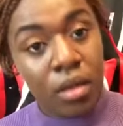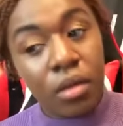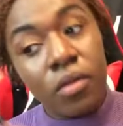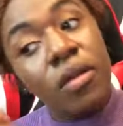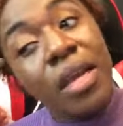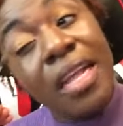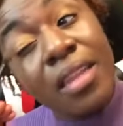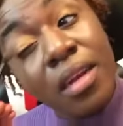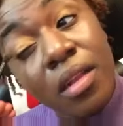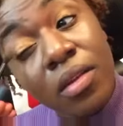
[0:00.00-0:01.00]
So yeah,
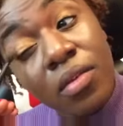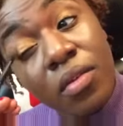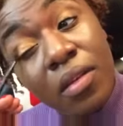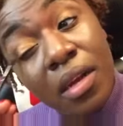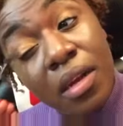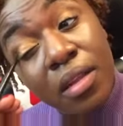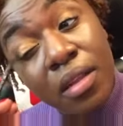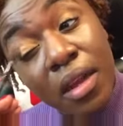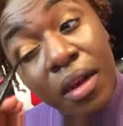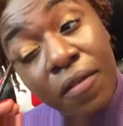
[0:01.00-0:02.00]
the colors,
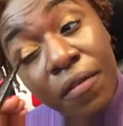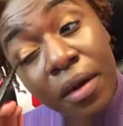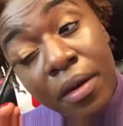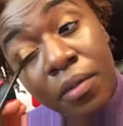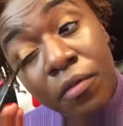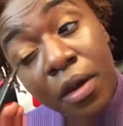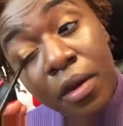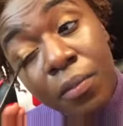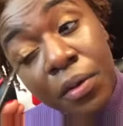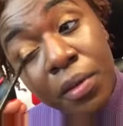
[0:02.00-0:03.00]
they are very,
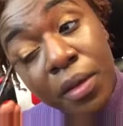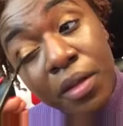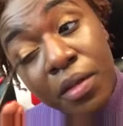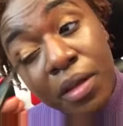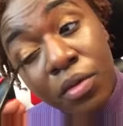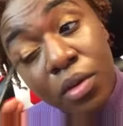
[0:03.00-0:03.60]
very pigmented.